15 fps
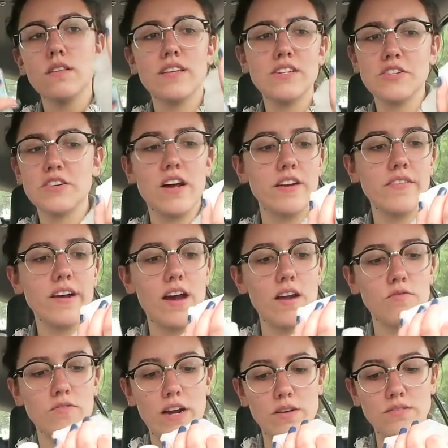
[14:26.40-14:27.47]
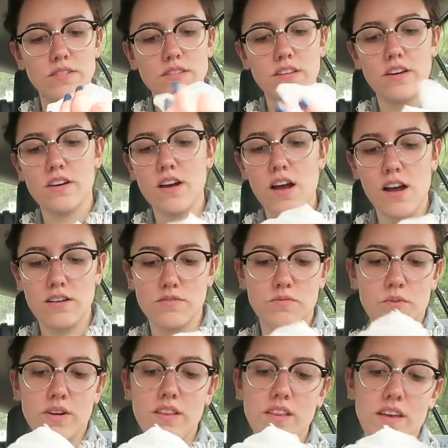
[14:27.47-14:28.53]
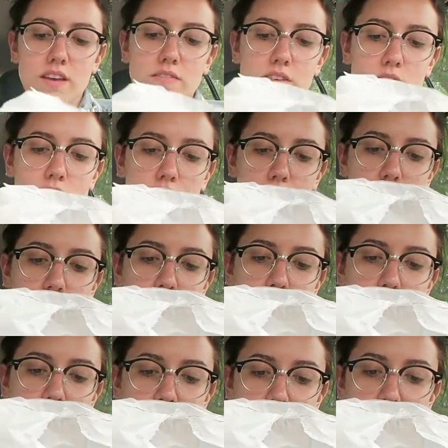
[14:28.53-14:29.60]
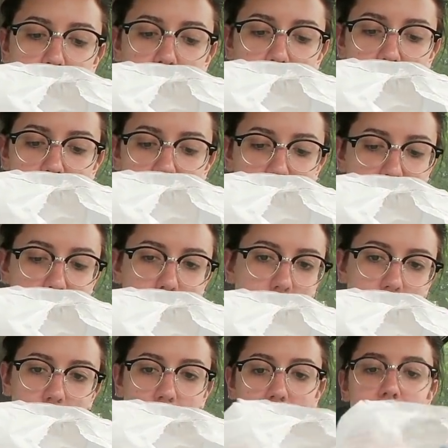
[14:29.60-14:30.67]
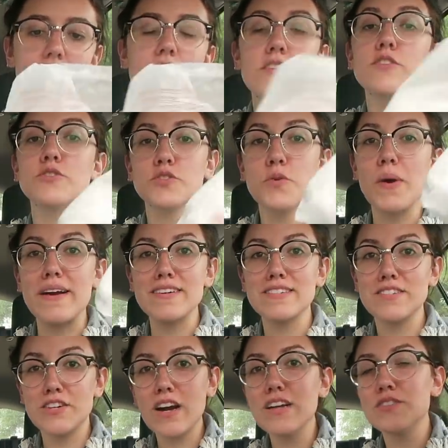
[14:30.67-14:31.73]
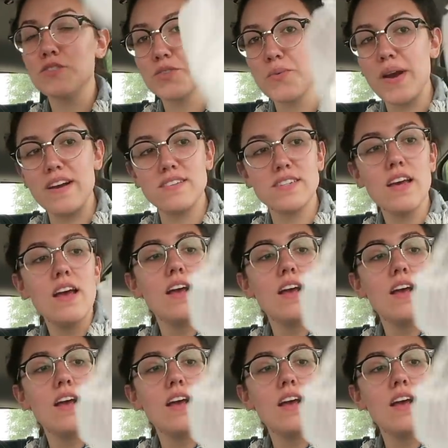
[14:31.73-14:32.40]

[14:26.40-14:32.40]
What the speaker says: these are not even cotton rounds, they're cotton, what do they even call them? Facial cotton. Okay, they're squares. They're cotton squares.